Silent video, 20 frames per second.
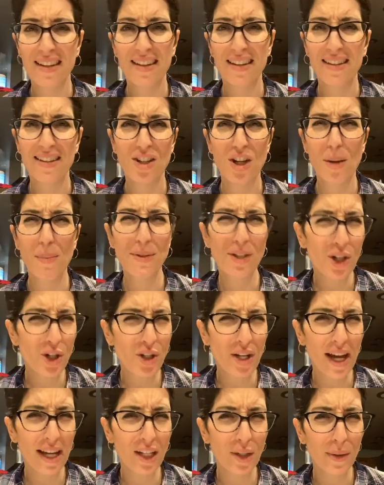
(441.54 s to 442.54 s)
Jumpstart
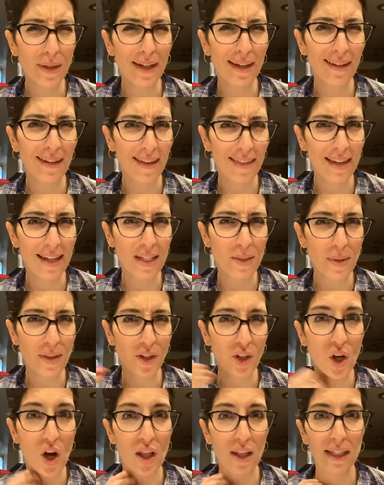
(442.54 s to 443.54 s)
January, I think is what
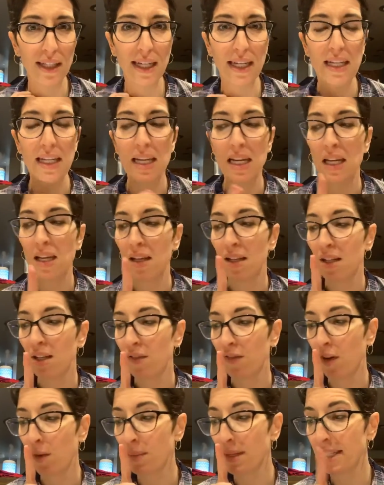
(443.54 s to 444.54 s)
they're calling it.
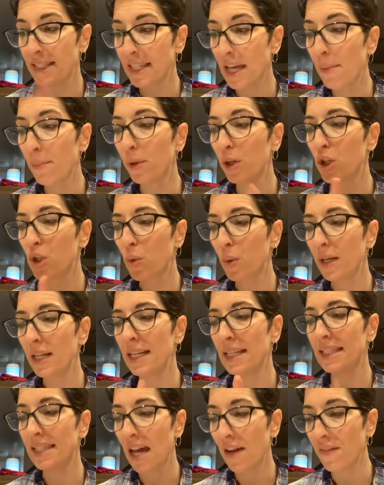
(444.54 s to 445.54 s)
From December
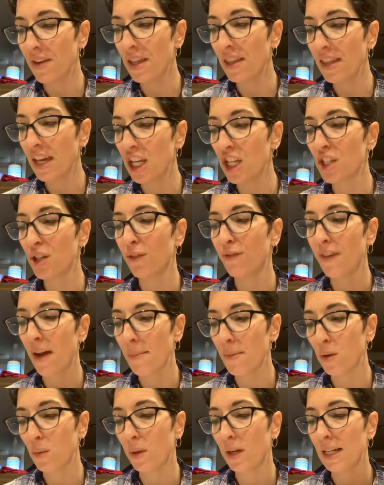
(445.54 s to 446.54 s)
27th until
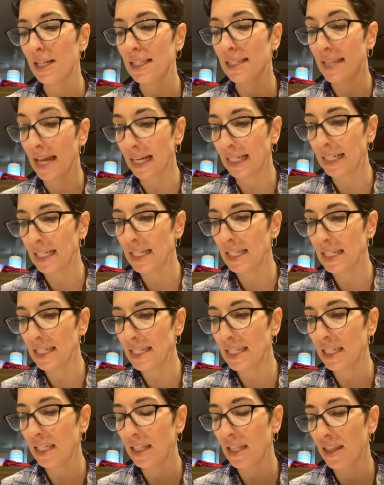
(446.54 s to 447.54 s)
February
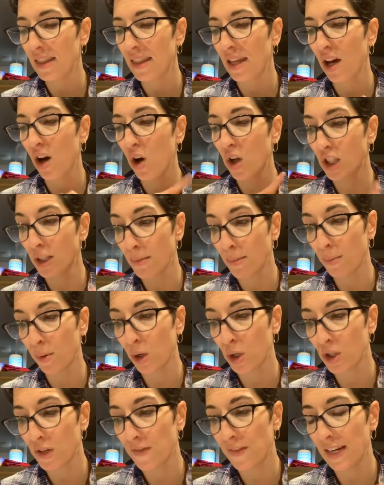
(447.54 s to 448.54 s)
2nd, the Ultimate
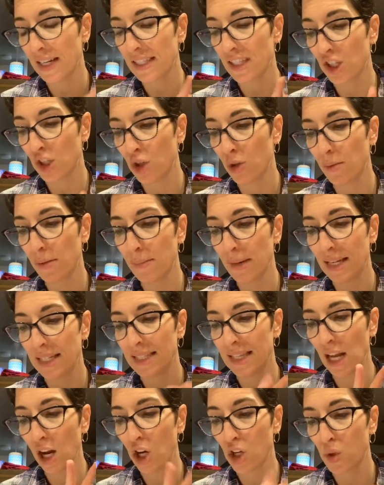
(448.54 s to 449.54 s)
Portion Fix and 2B
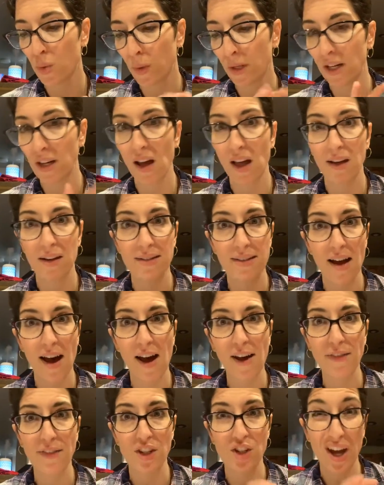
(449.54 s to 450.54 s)
Mindset are $20
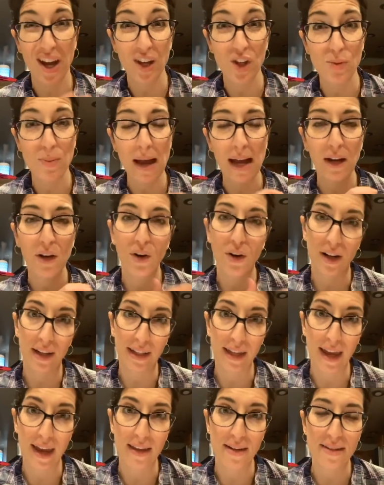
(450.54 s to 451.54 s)
off, a challenge pack or a
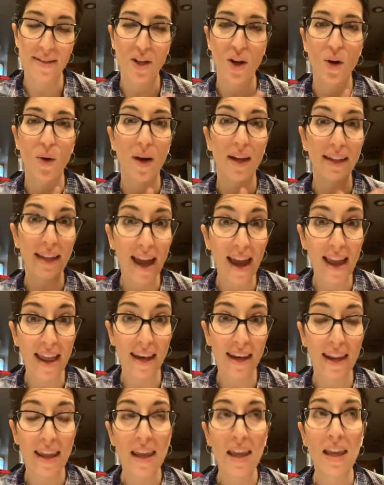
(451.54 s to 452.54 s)
kit. So again,